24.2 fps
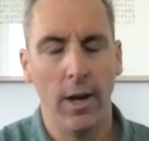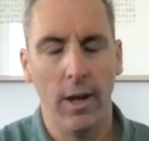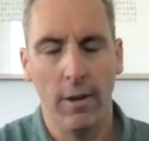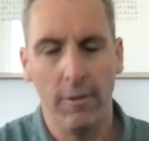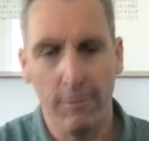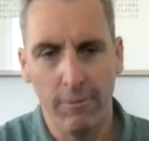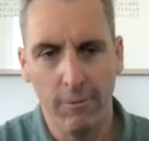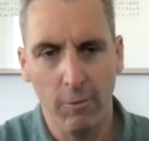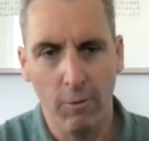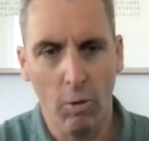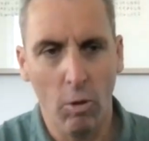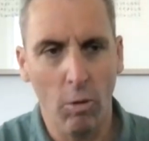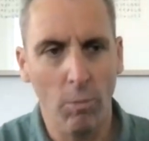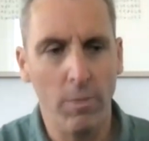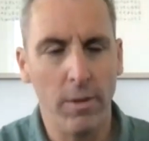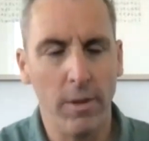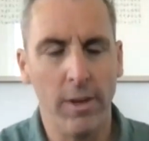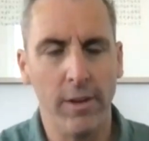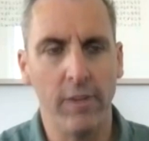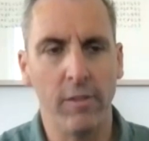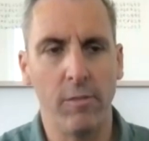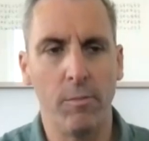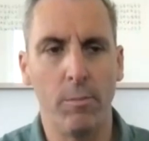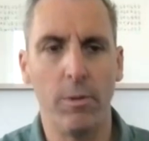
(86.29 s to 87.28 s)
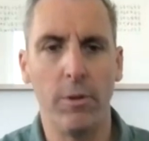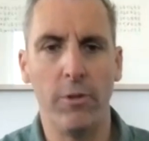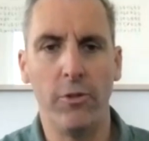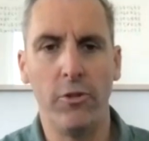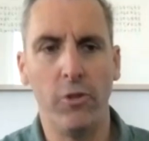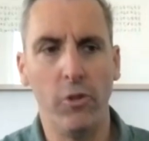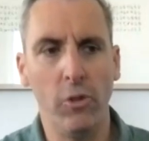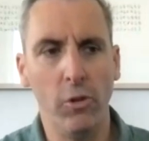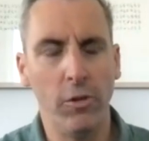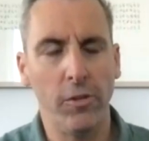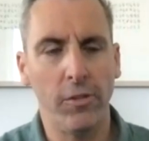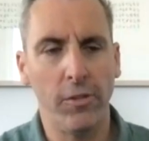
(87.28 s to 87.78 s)
a form that is
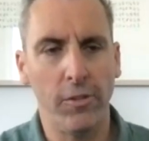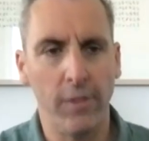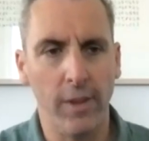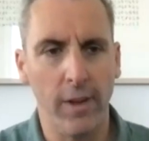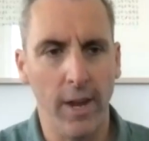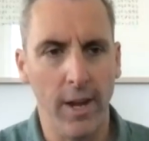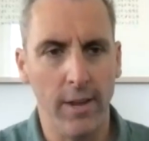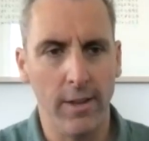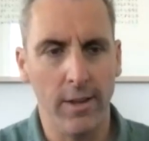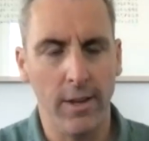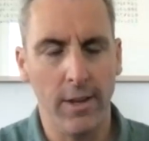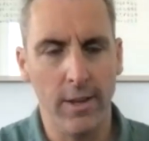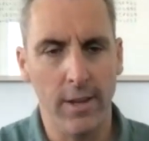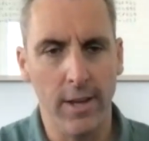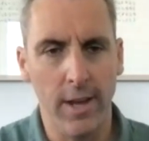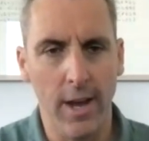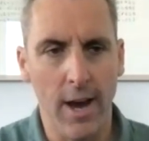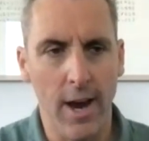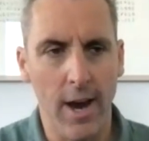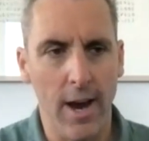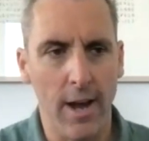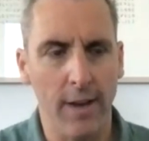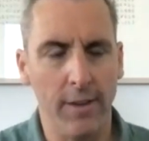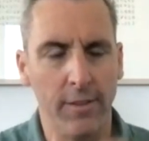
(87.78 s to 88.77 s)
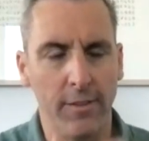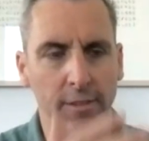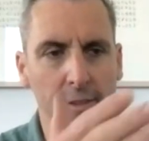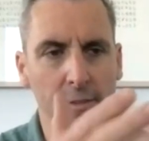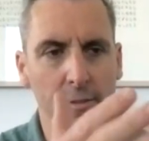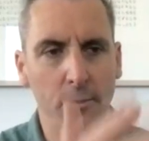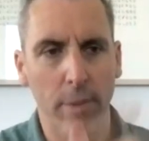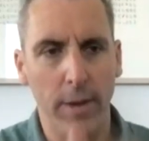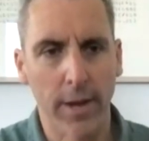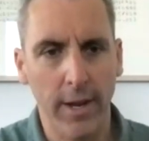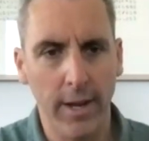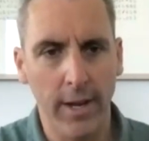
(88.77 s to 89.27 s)
produced, and then the artist is
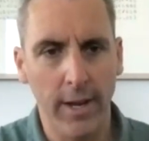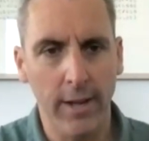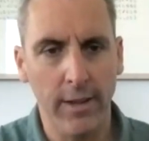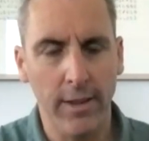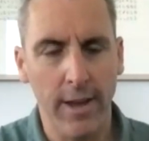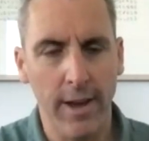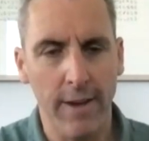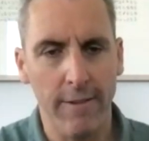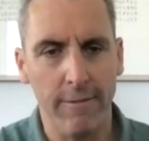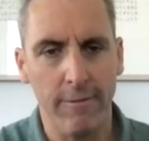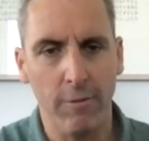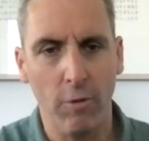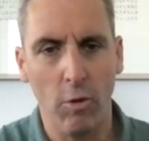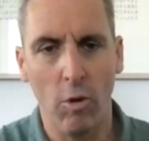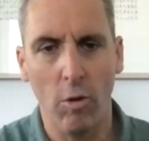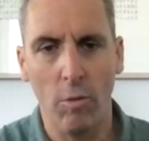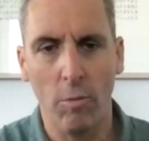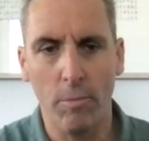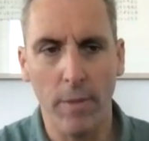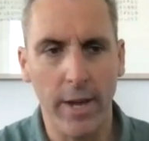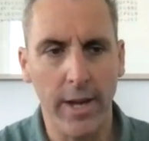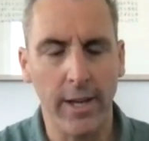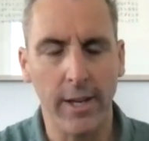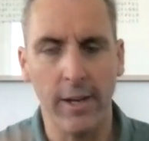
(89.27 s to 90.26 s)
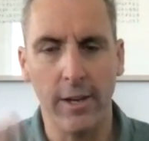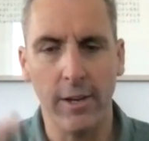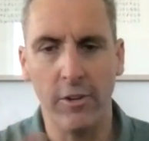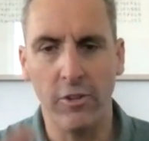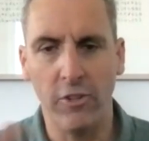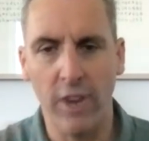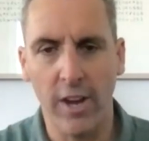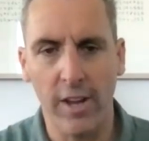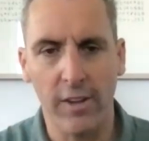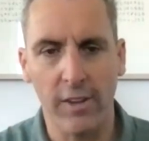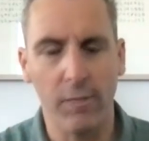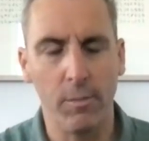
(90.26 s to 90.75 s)
picking that form, making
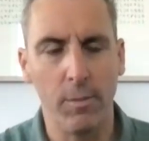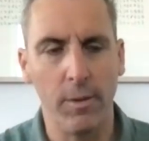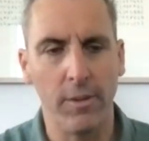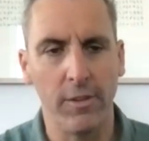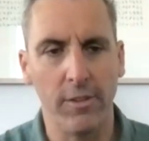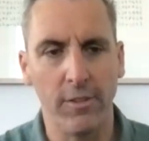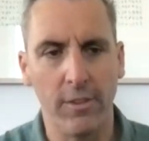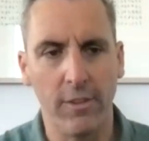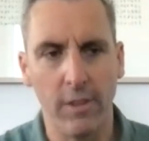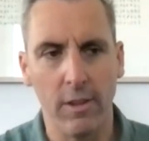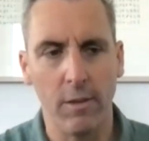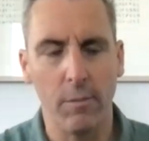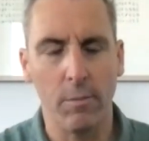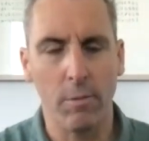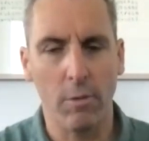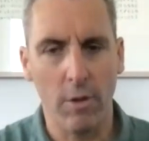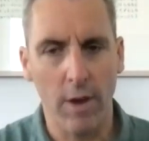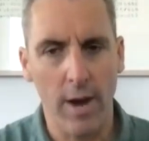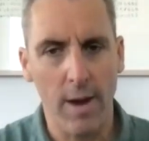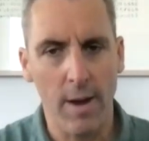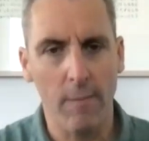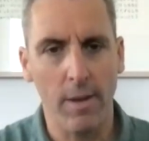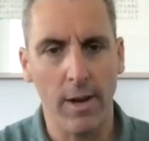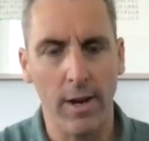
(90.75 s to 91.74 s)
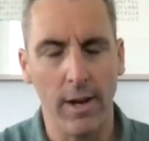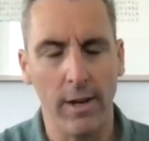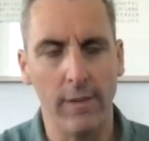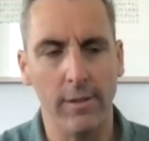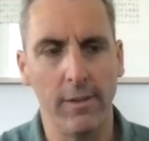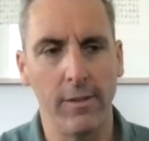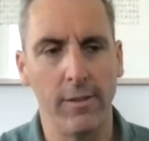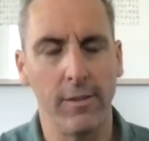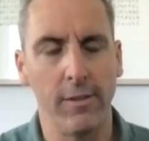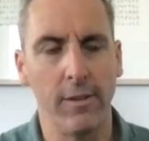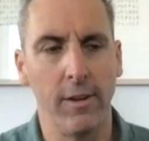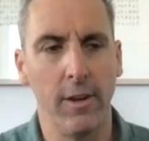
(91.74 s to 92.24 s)
adjustments to the
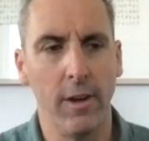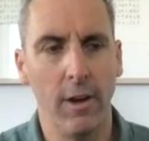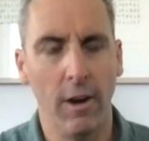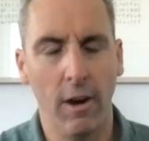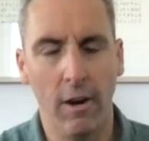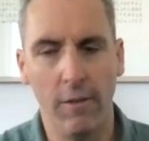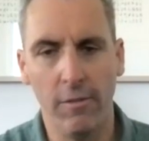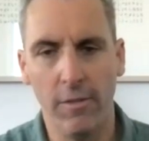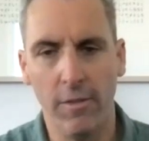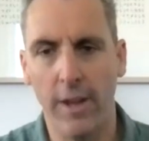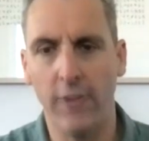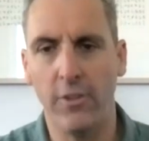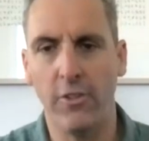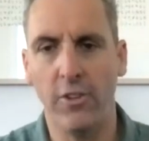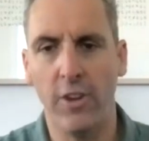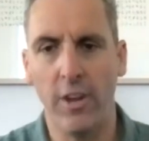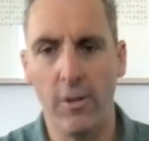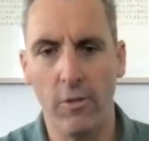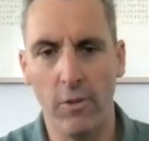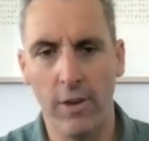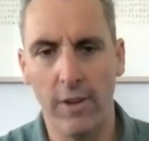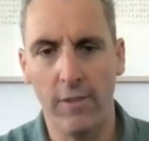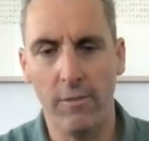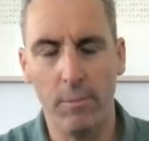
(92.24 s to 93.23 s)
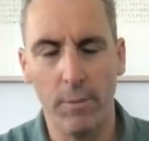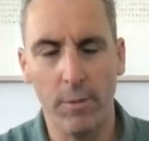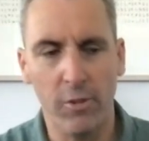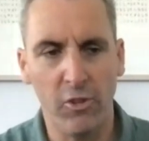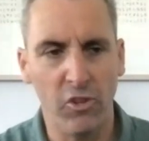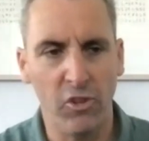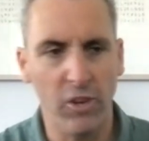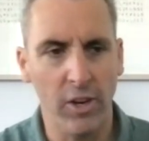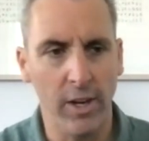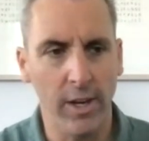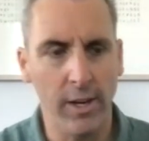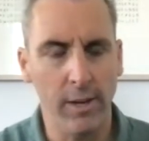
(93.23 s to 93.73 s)
parameters of that generative
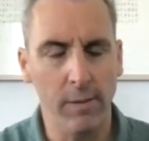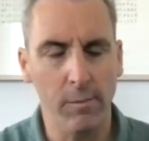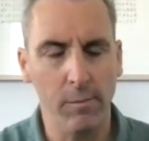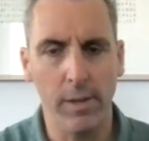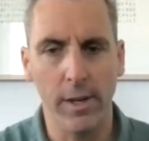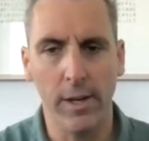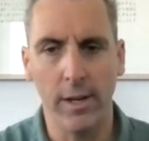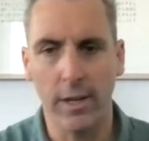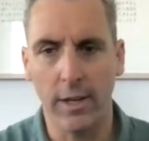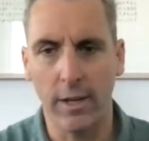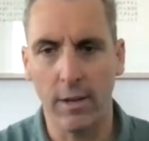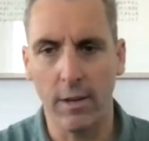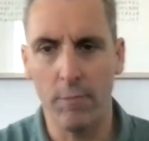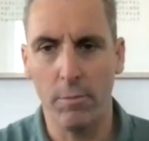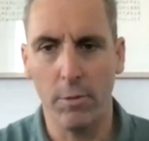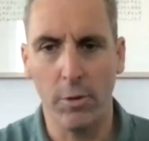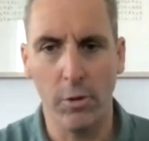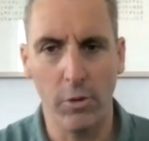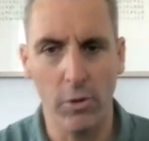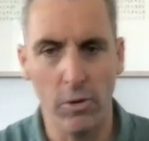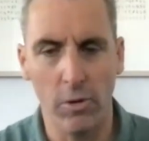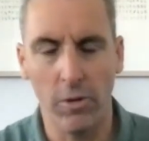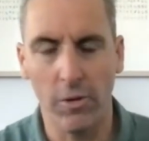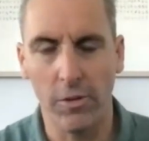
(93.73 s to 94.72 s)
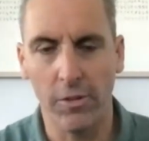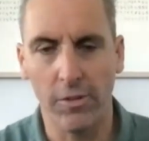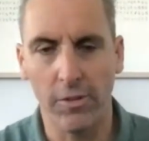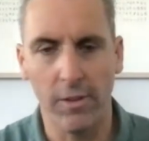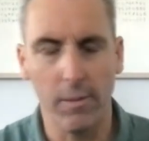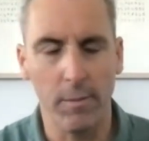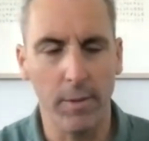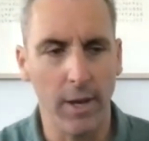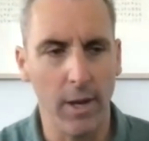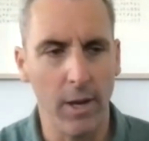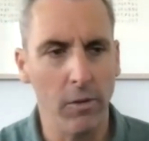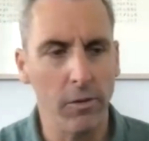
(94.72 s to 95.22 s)
machine, be it a computer or
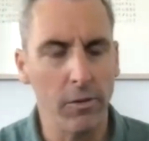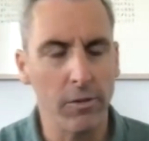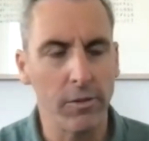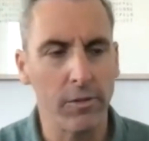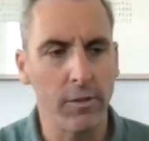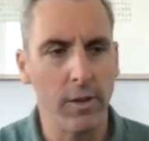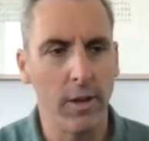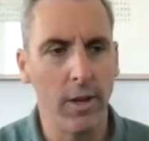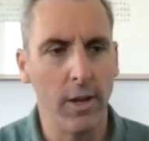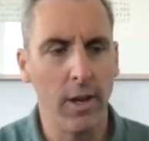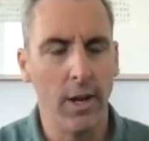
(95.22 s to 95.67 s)
something else.